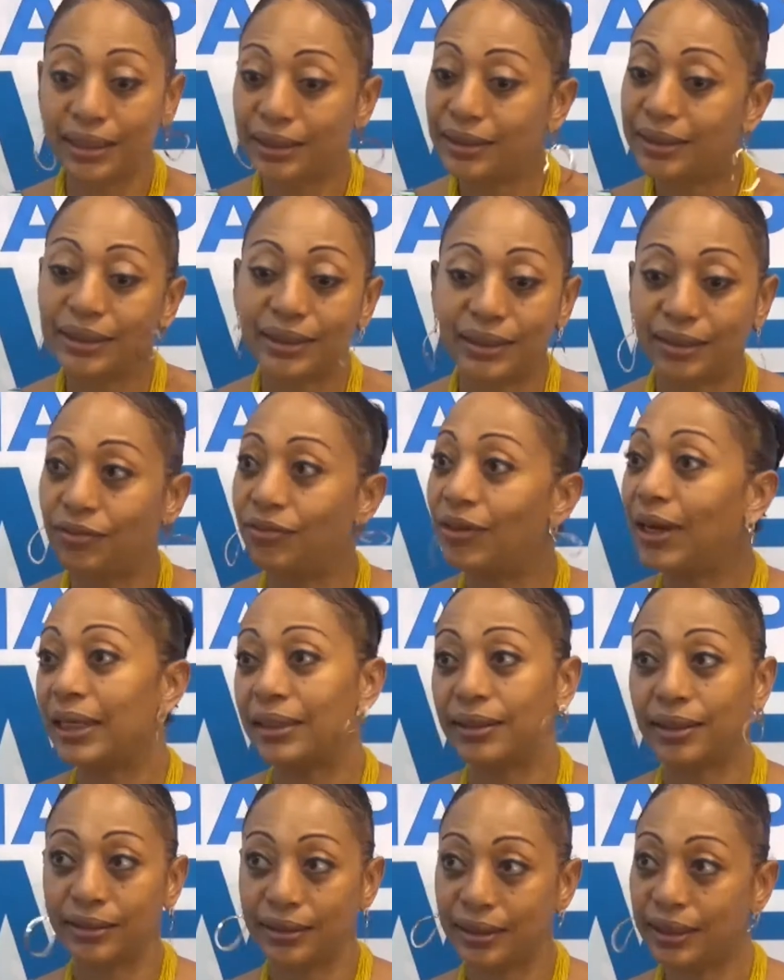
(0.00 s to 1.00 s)
It is a
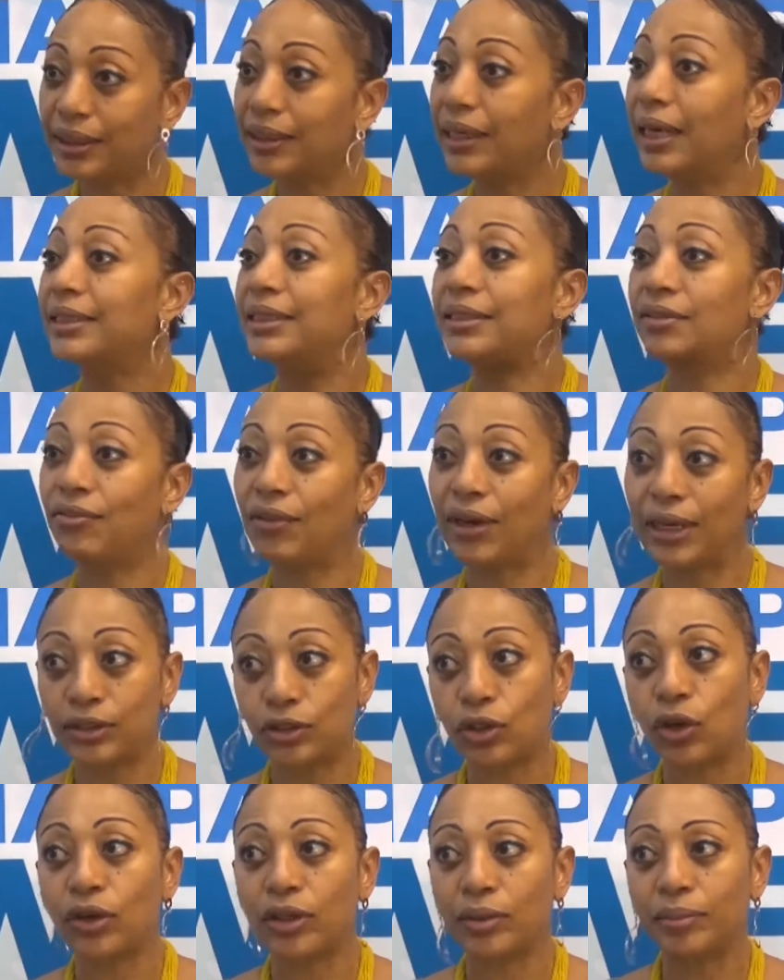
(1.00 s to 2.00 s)
fact that declassified
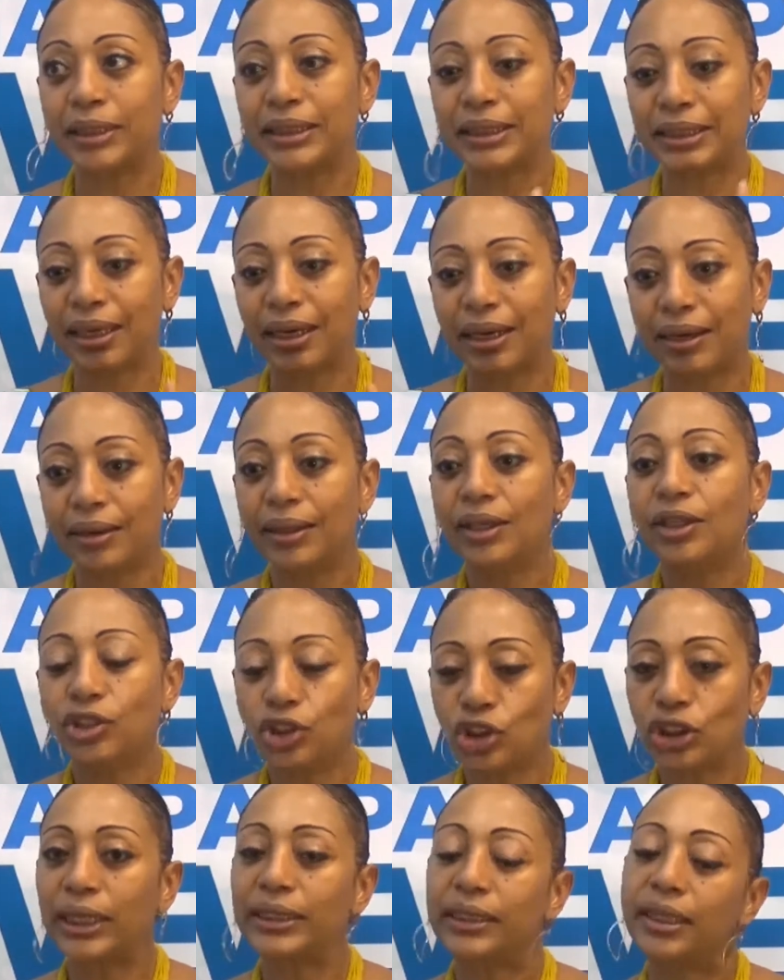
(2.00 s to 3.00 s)
documents are
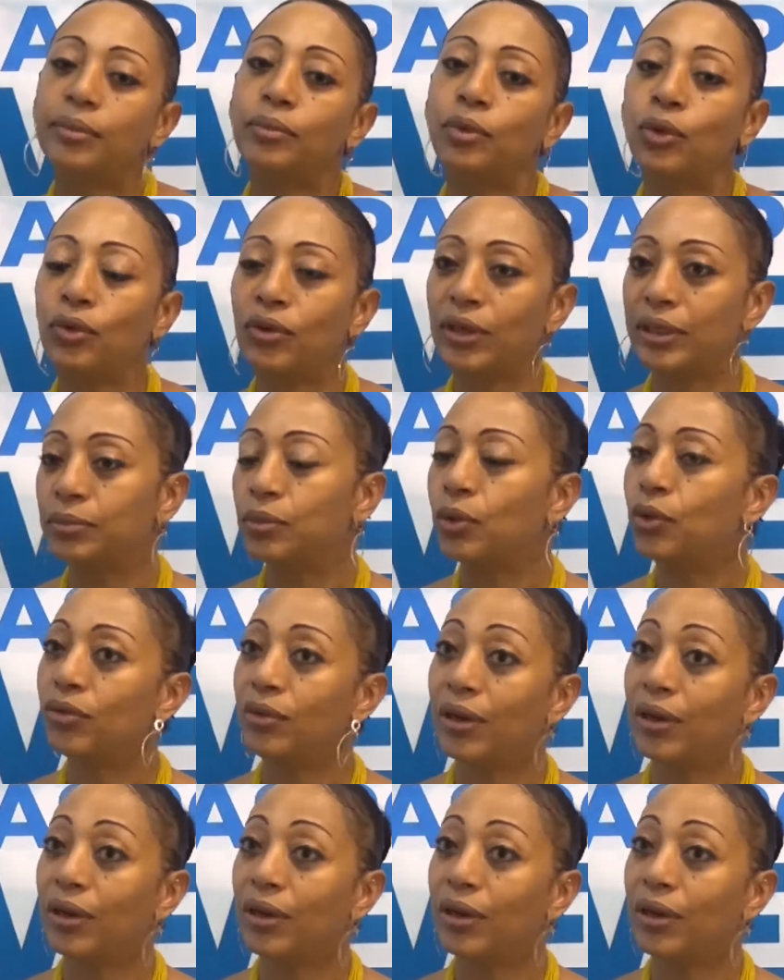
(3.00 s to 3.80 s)
shedding more and more